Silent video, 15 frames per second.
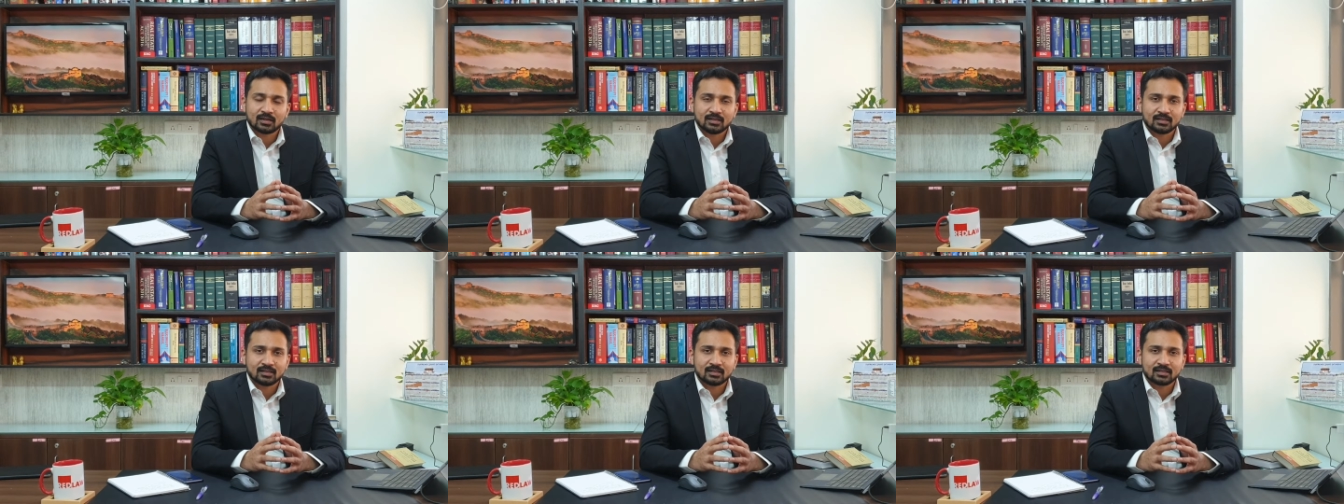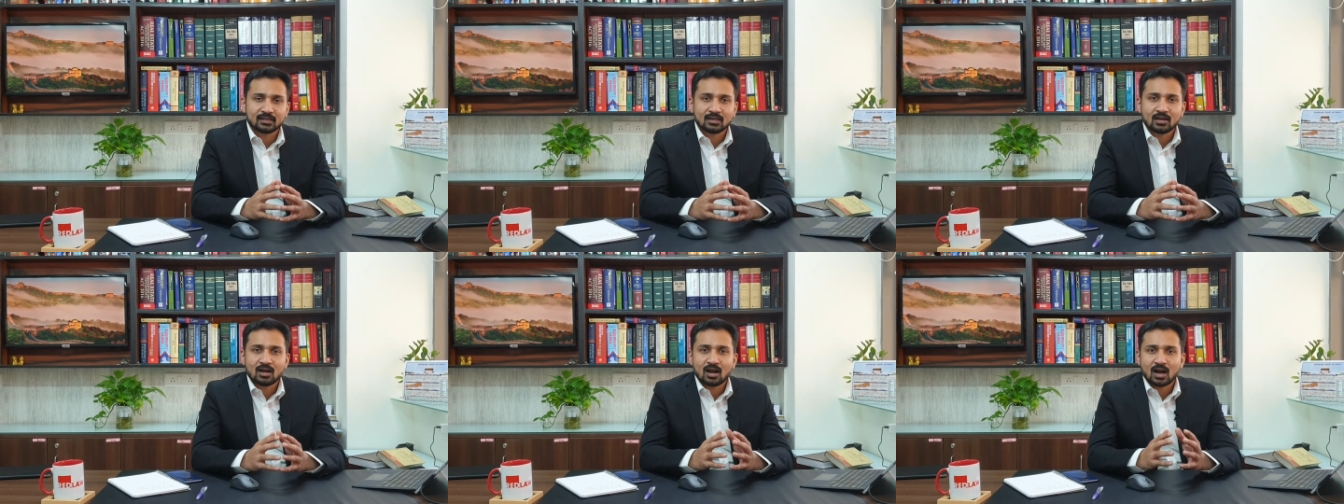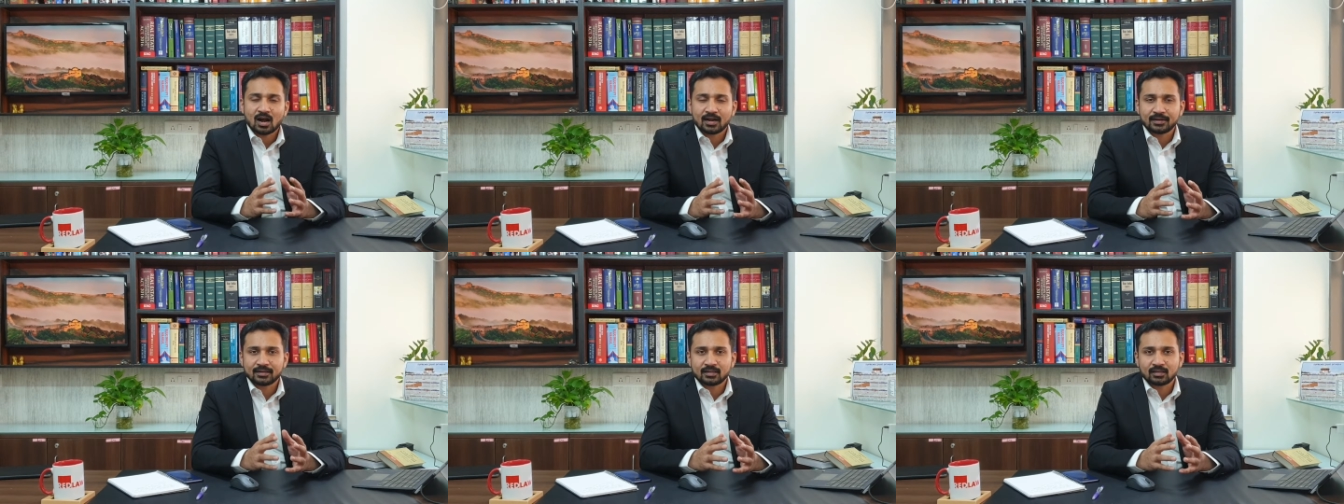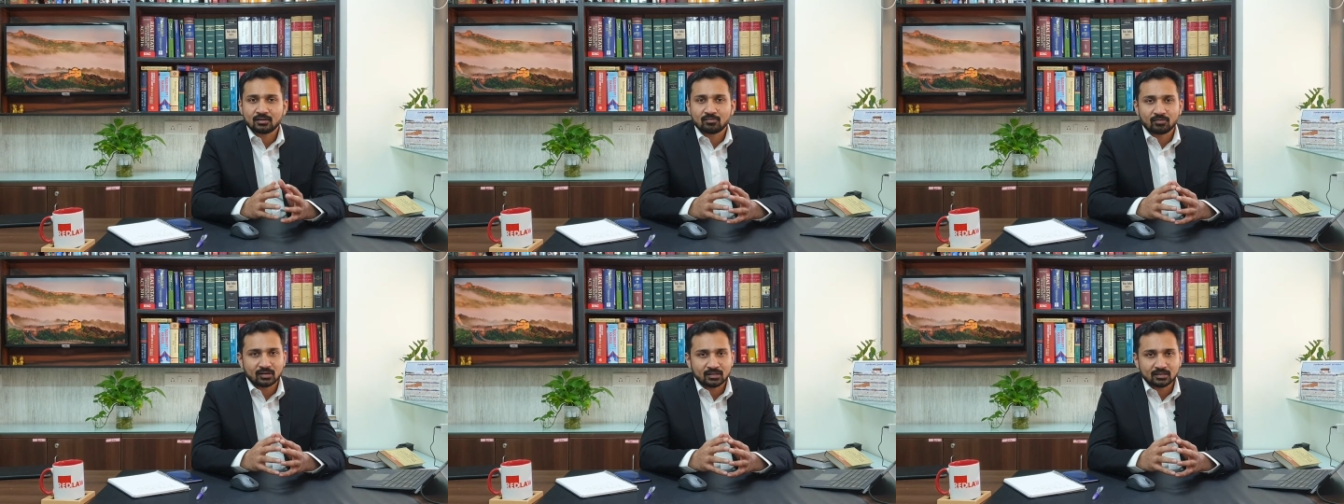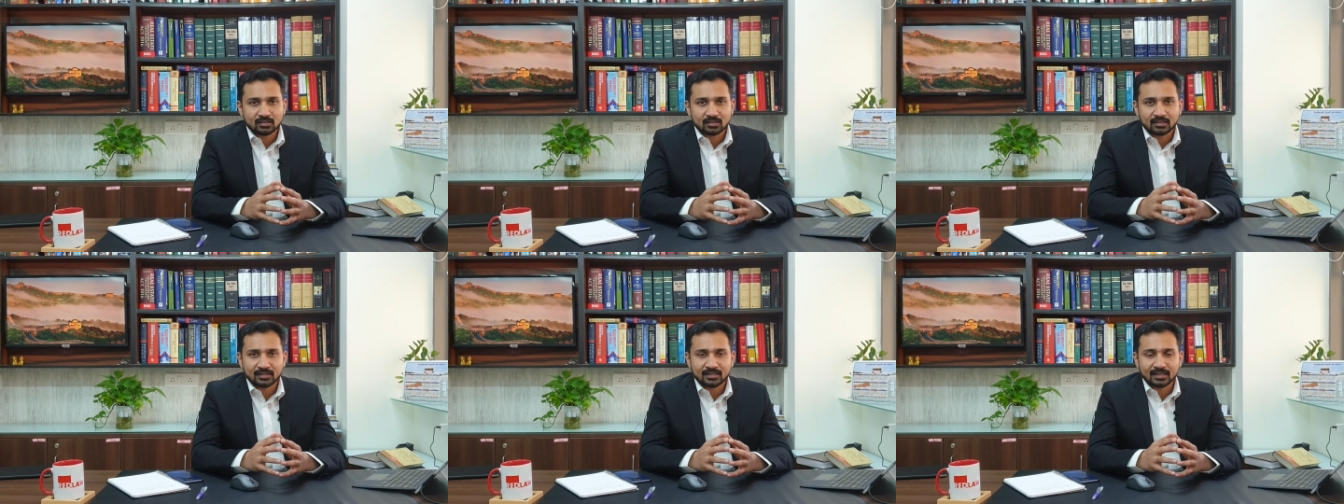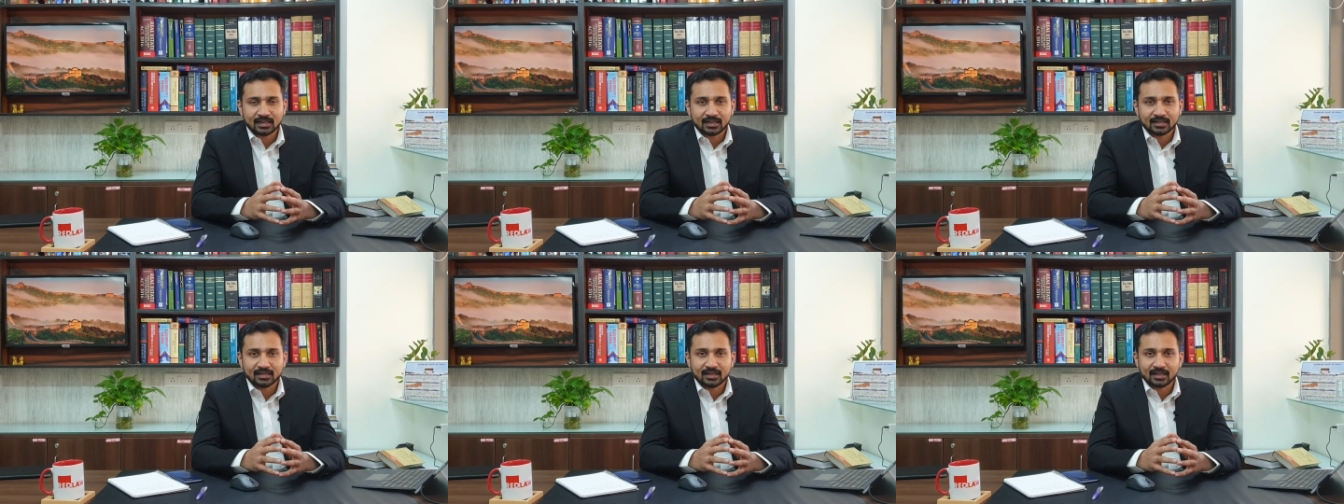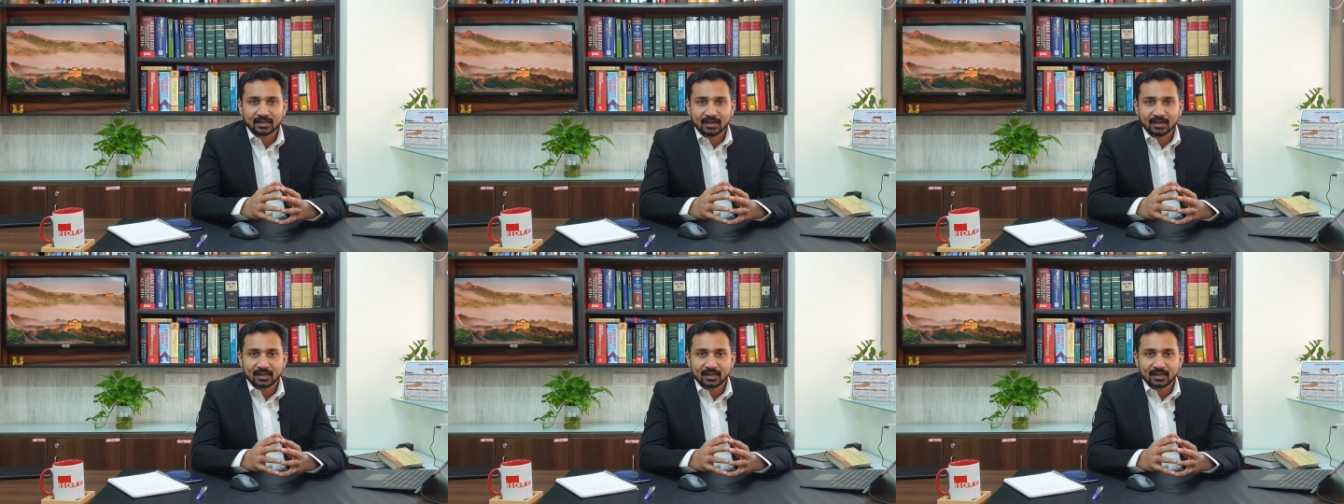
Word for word: under Article 139,